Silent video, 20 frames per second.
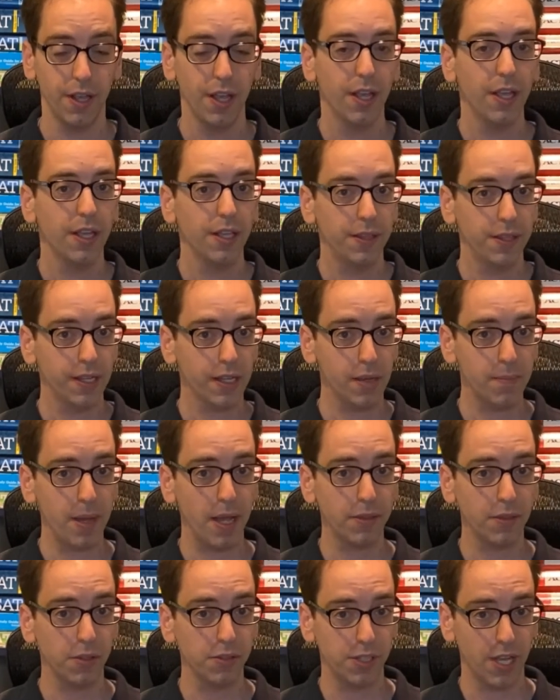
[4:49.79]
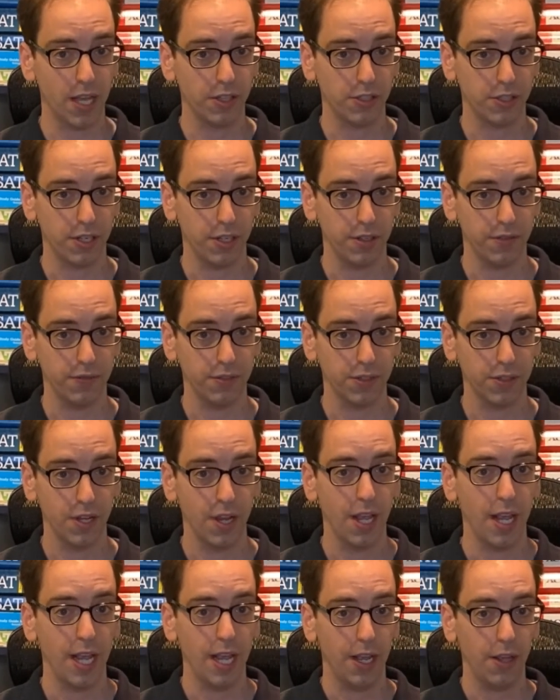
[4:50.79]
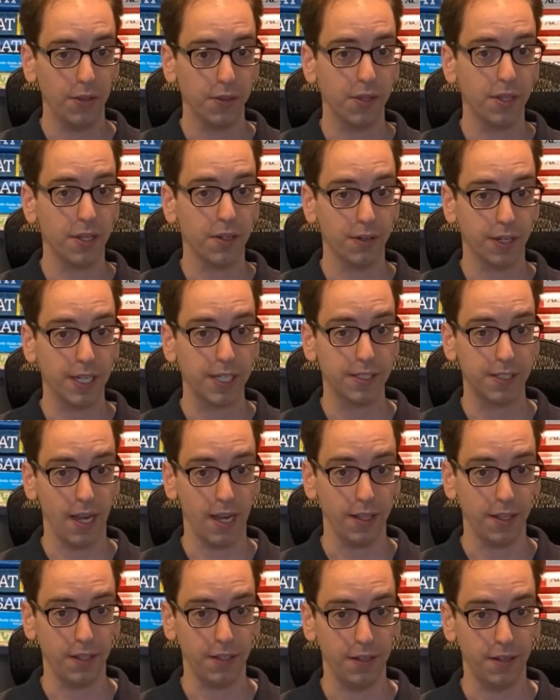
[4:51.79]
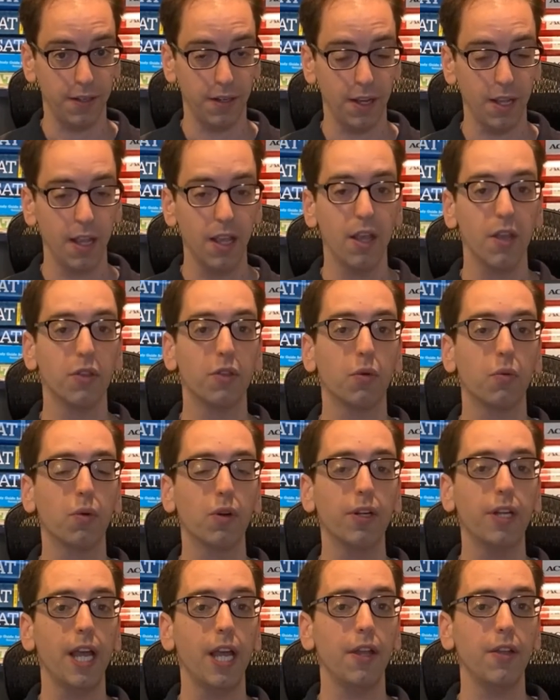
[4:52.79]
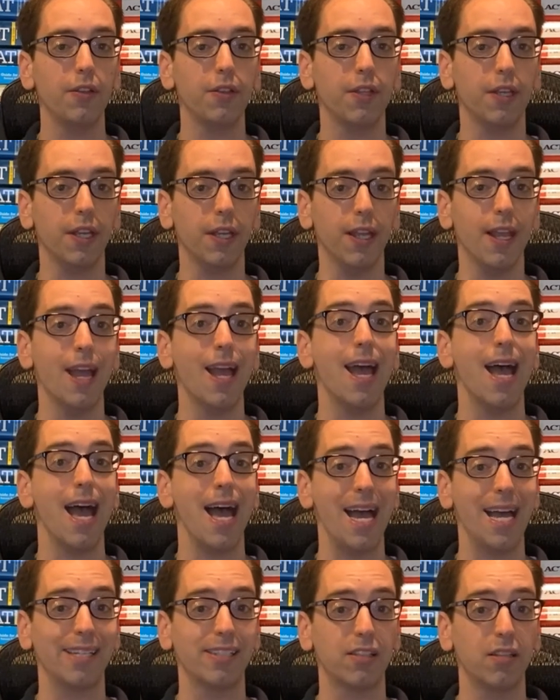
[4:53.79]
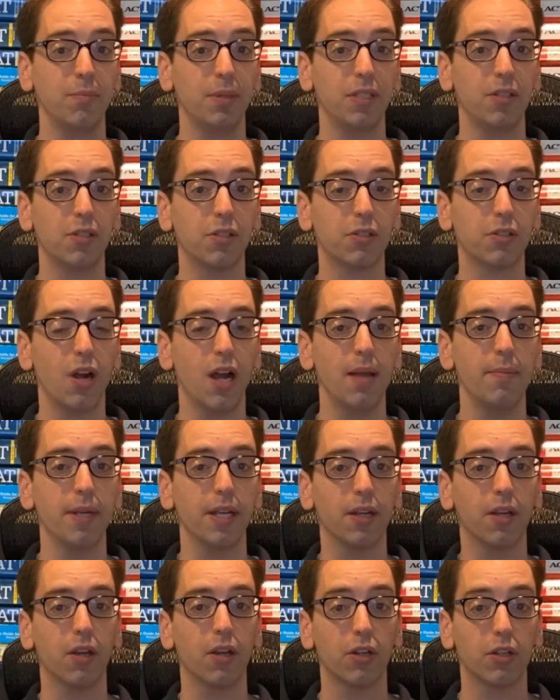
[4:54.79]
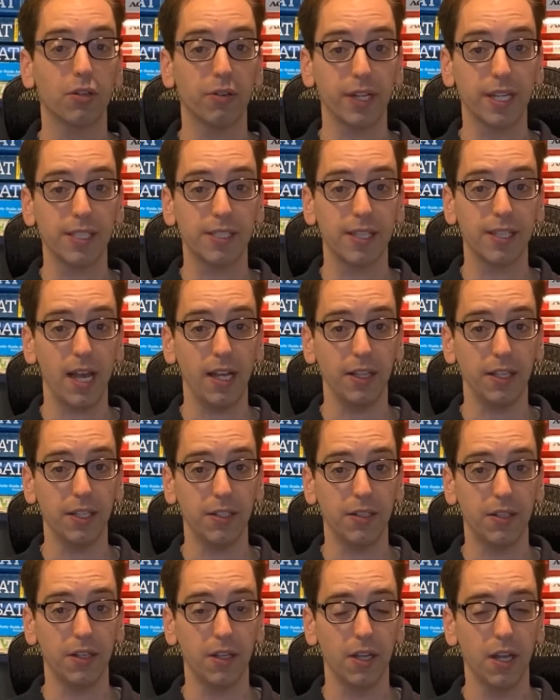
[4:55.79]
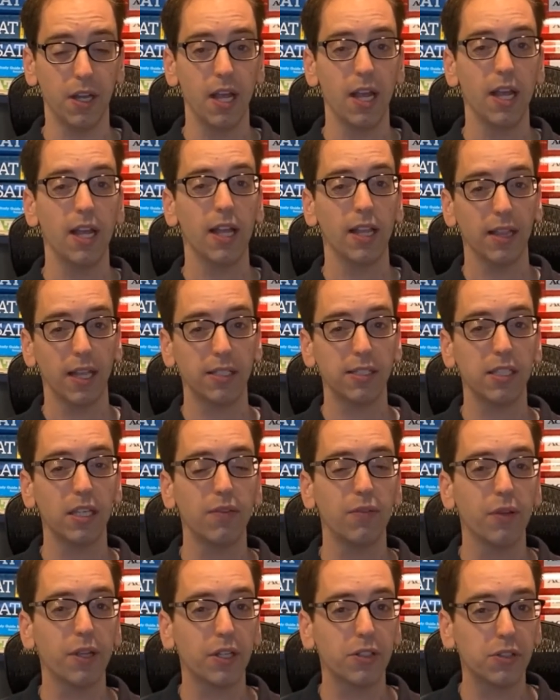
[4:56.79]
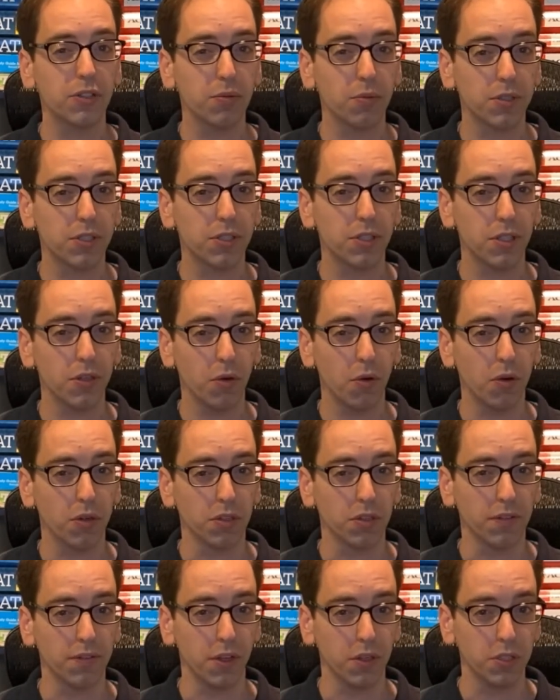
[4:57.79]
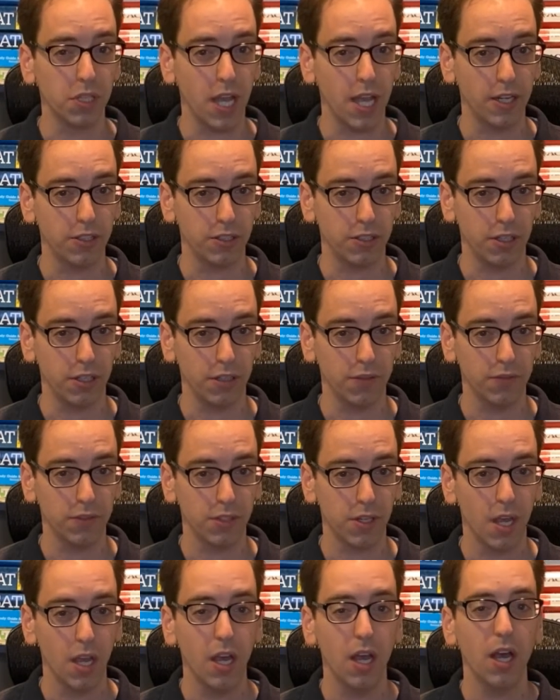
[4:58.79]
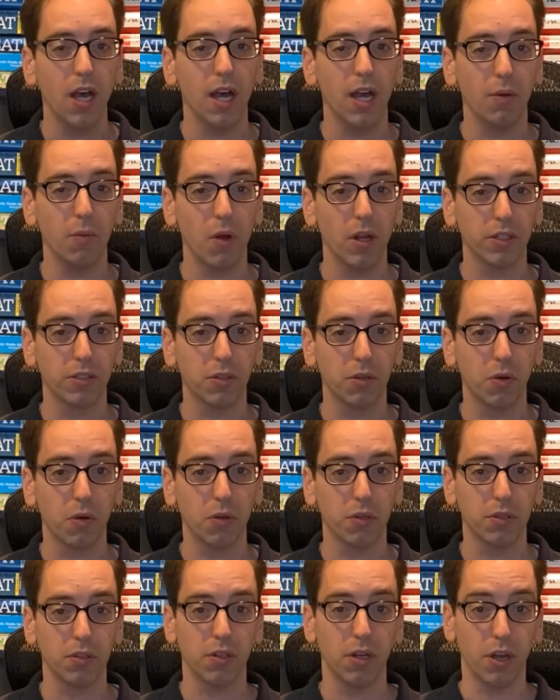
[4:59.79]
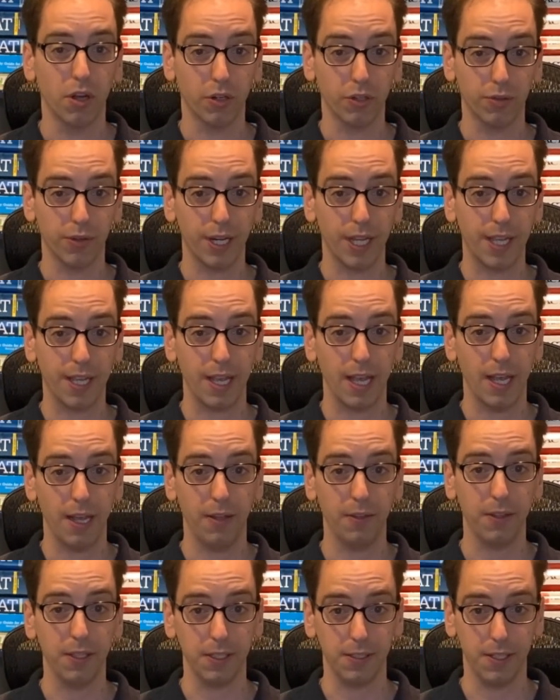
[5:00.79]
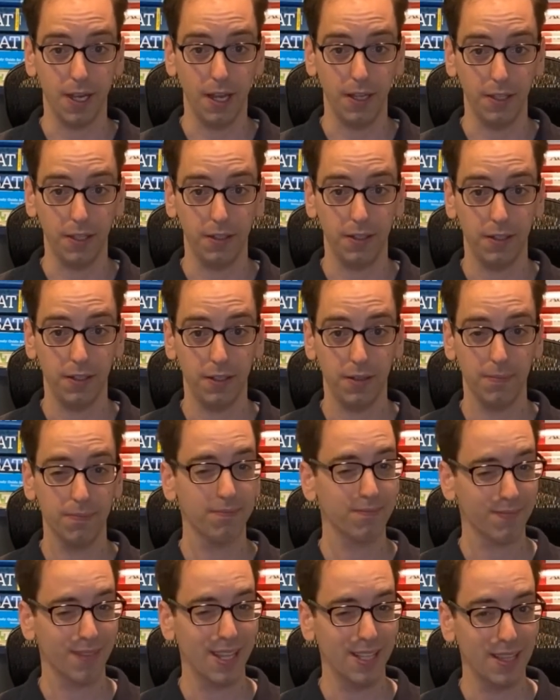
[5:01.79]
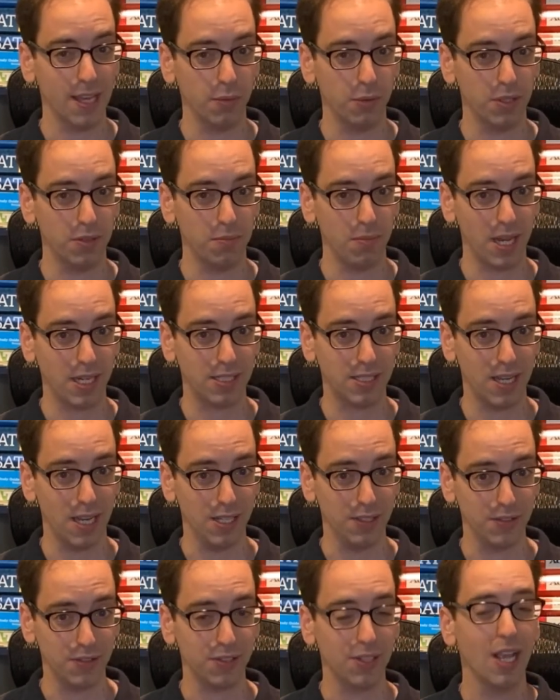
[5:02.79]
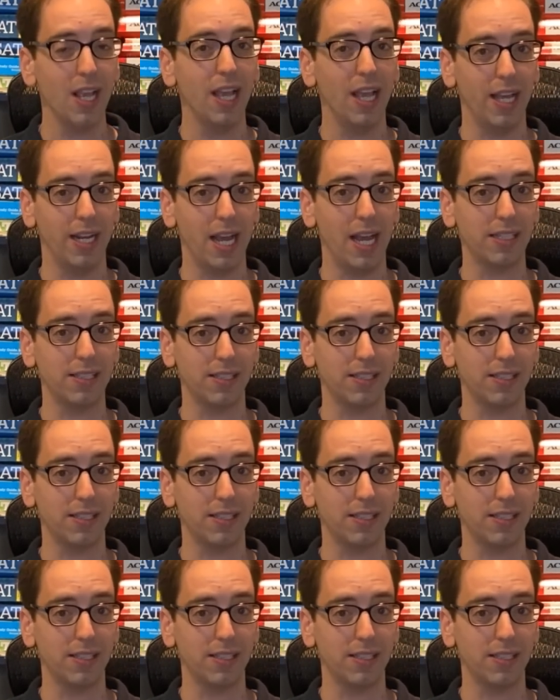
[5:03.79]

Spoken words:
Think about those adjectives. Healthy Greek salad. The word healthy has to be describing Greek salad. Let's see if we could switch the order of those adjectives. I wanted to order a Greek healthy salad. That wouldn't make sense. It has to